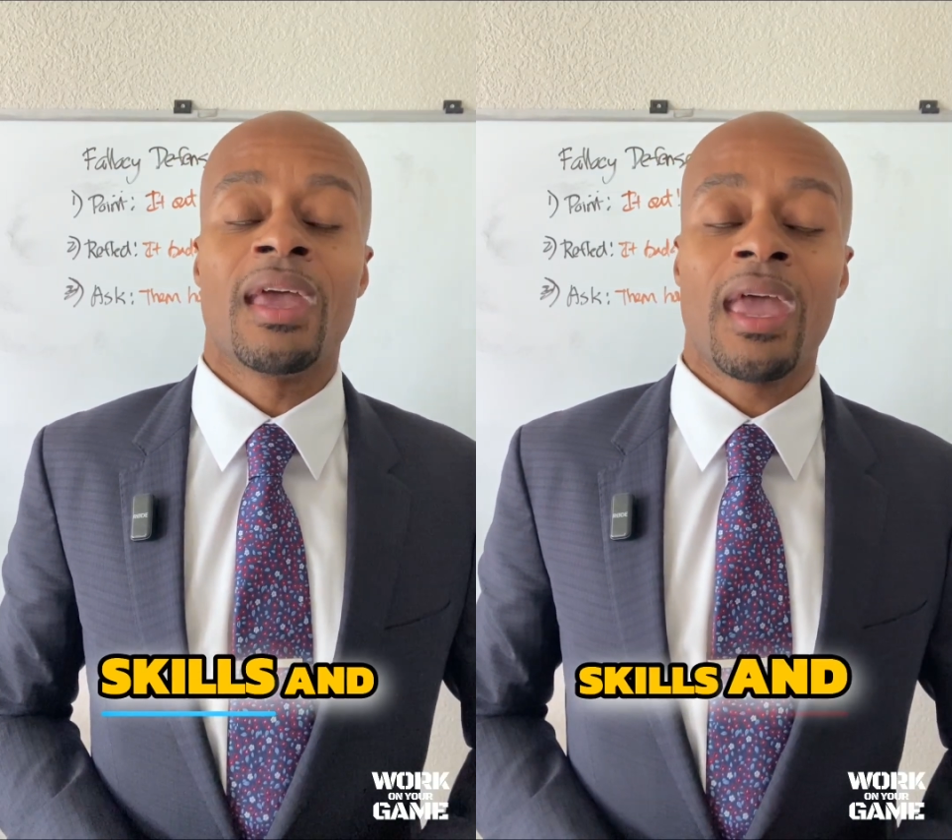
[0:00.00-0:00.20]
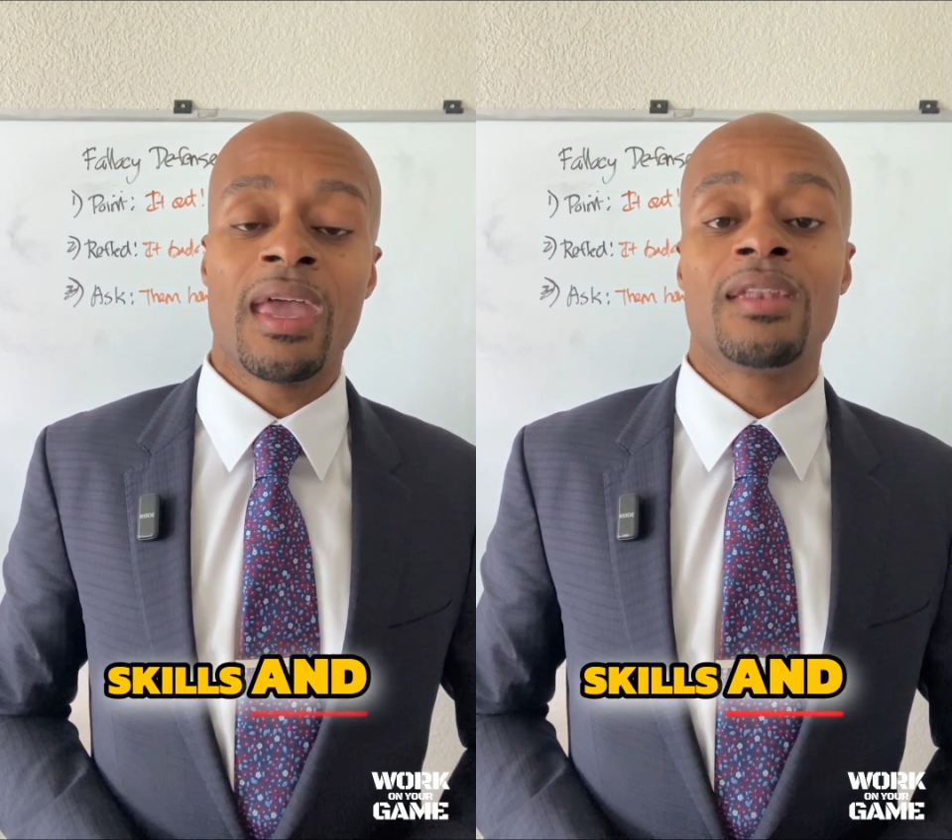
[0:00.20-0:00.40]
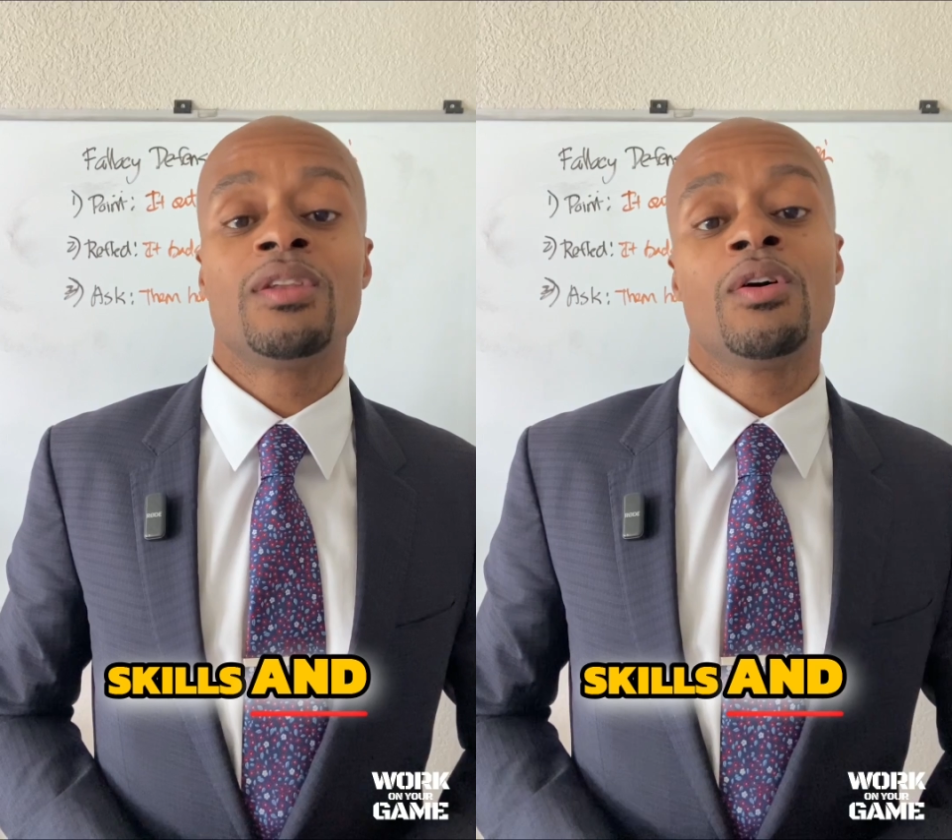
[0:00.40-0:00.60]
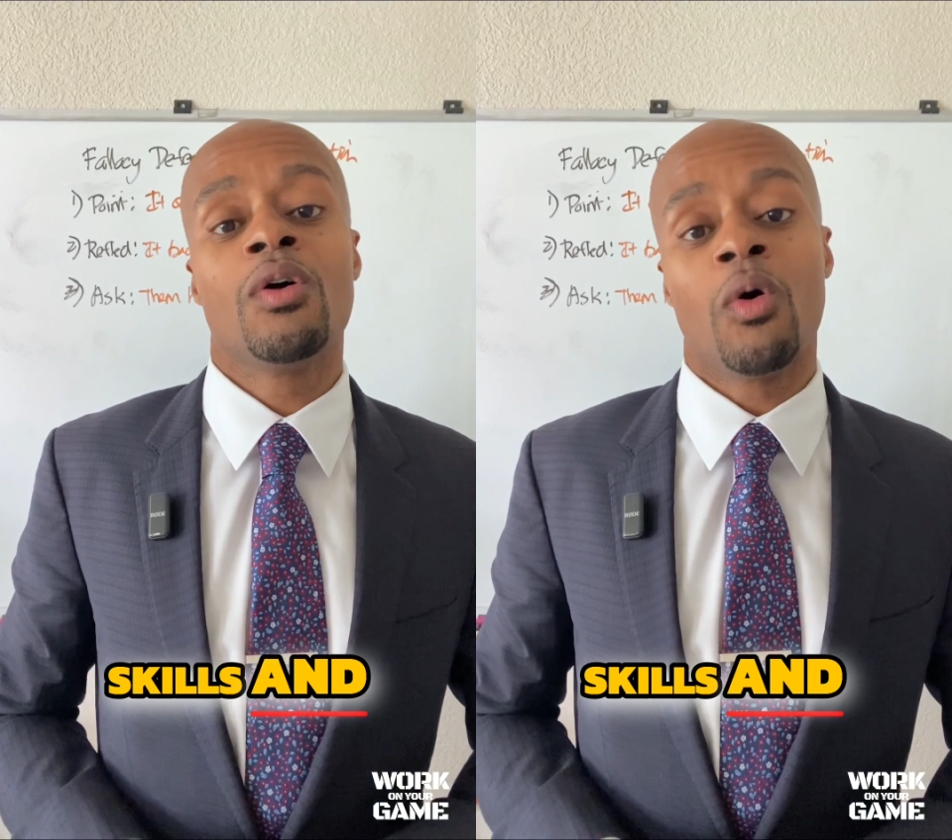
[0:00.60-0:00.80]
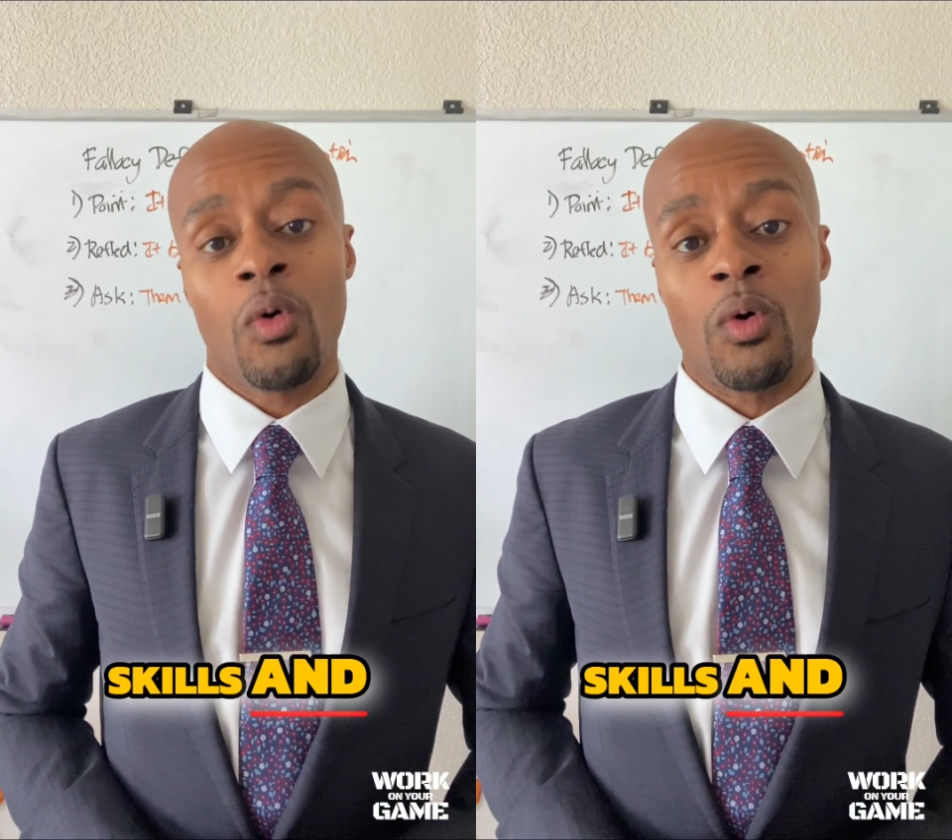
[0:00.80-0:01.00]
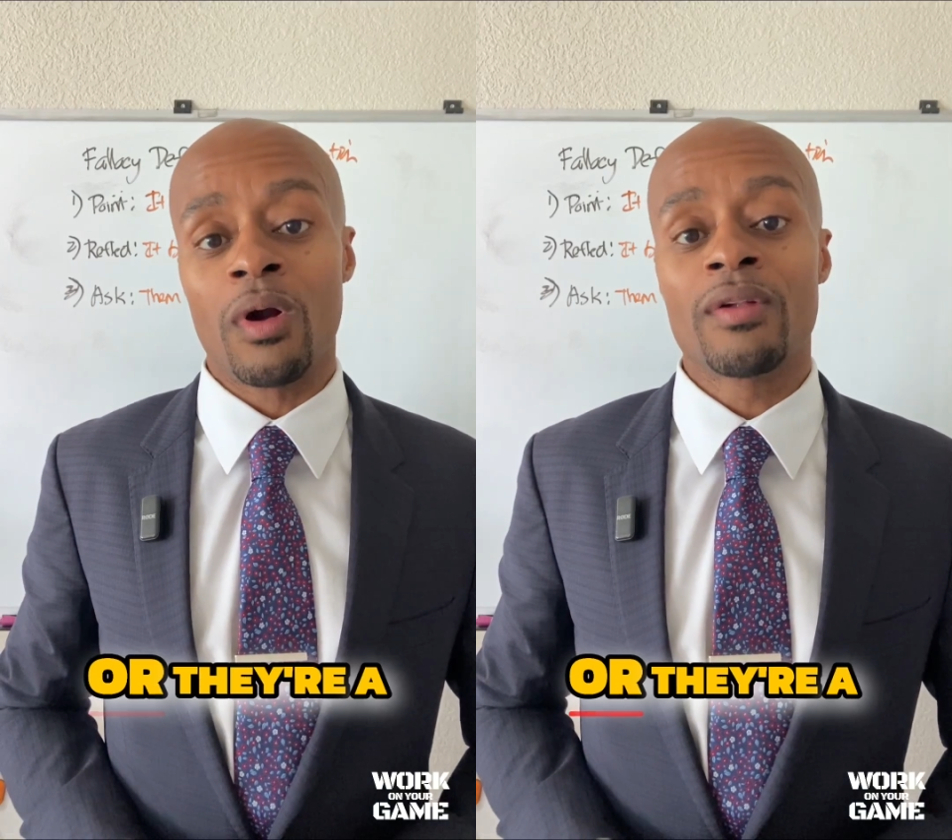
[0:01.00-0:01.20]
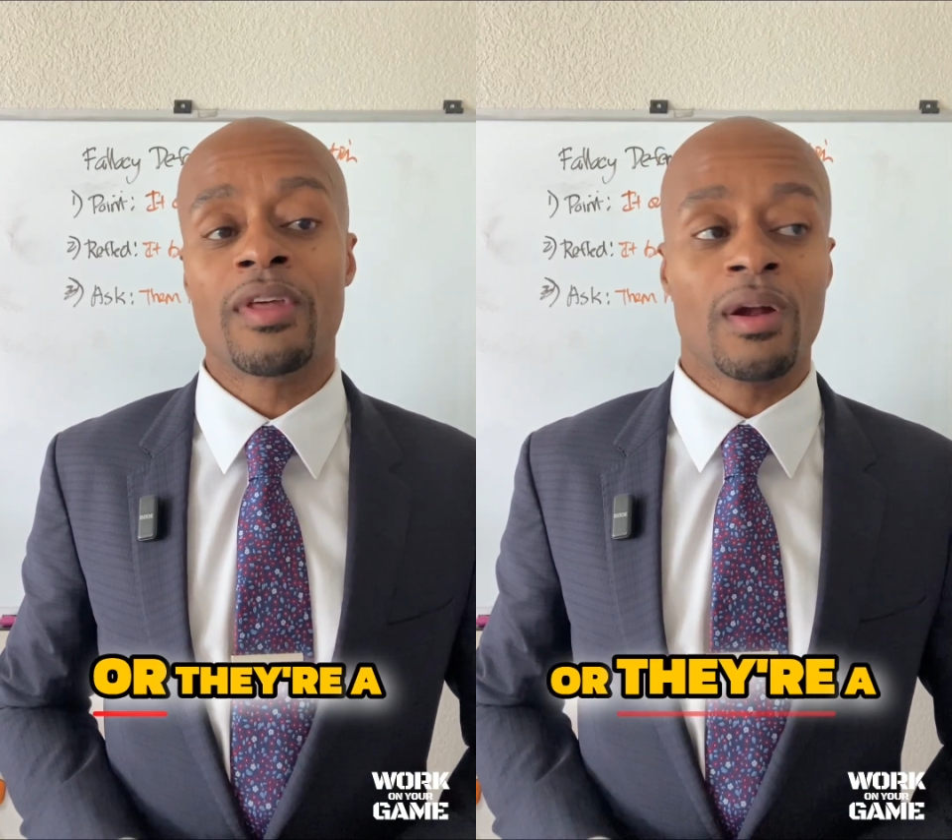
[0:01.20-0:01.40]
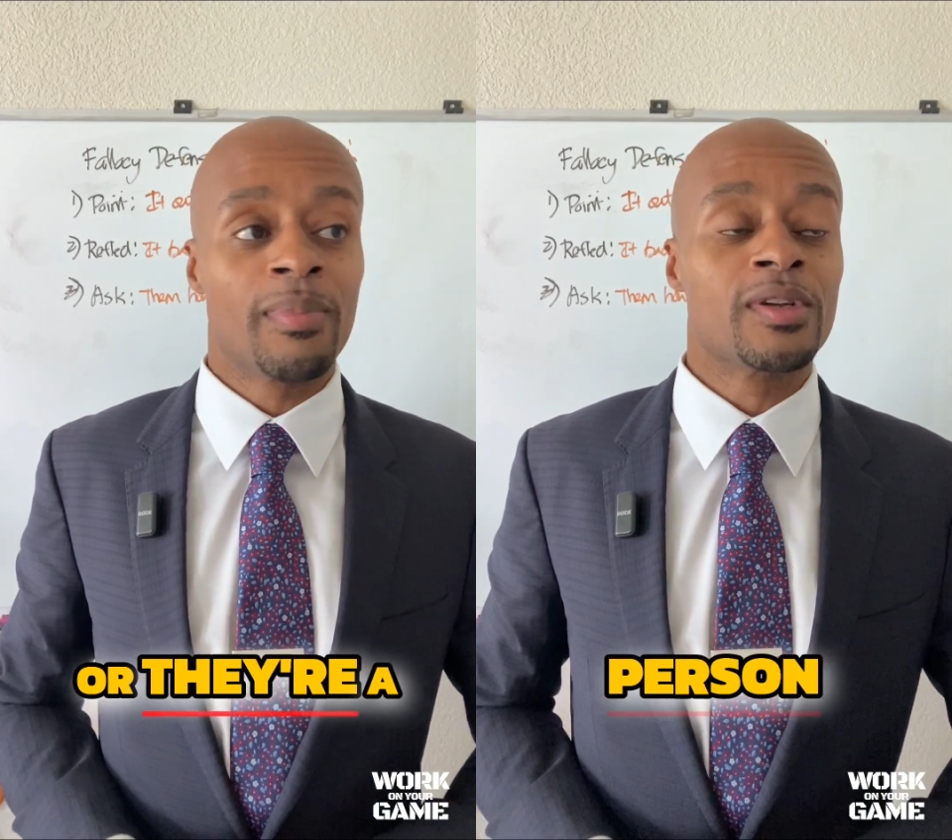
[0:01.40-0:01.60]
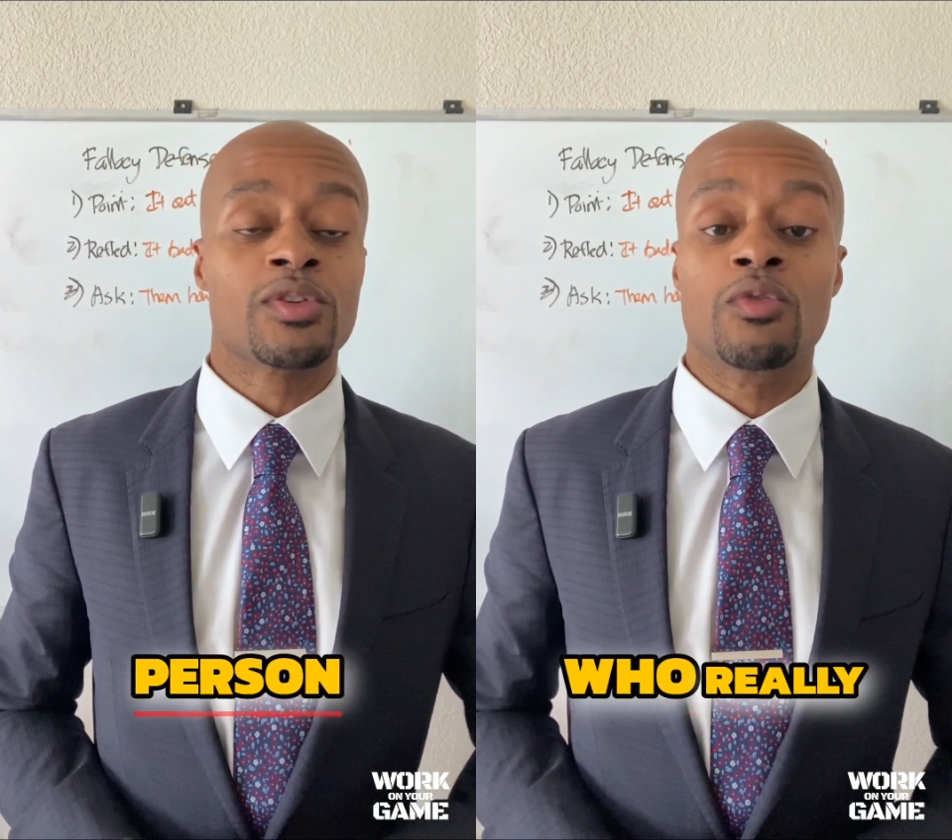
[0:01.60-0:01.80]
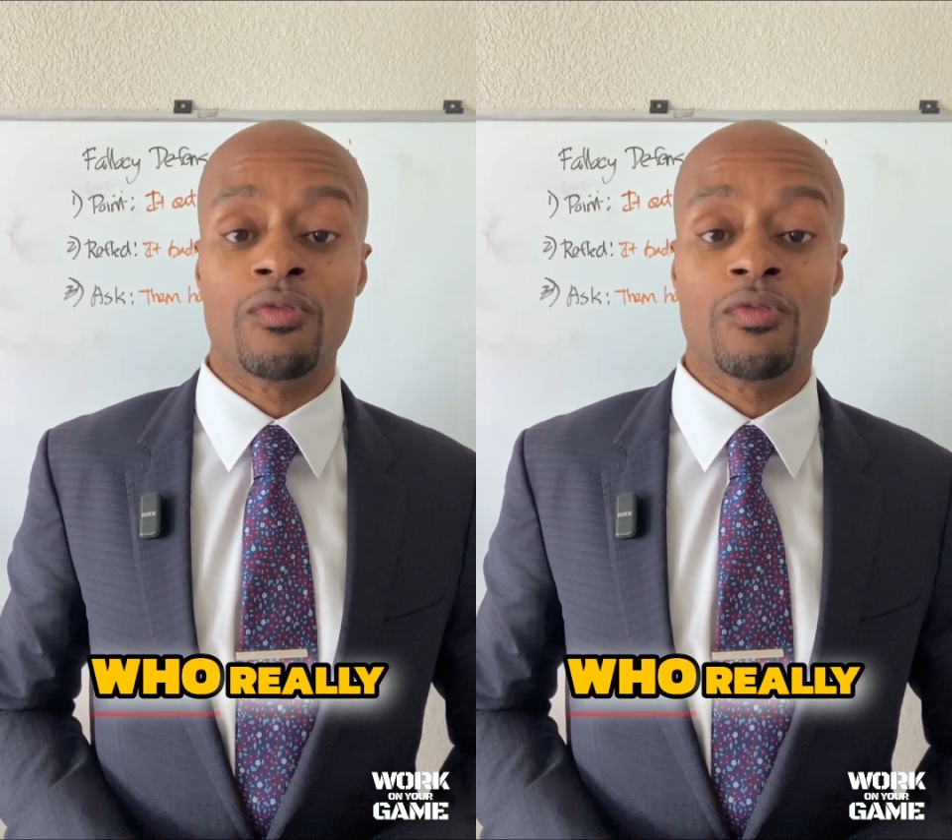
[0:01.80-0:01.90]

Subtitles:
and or they're a person who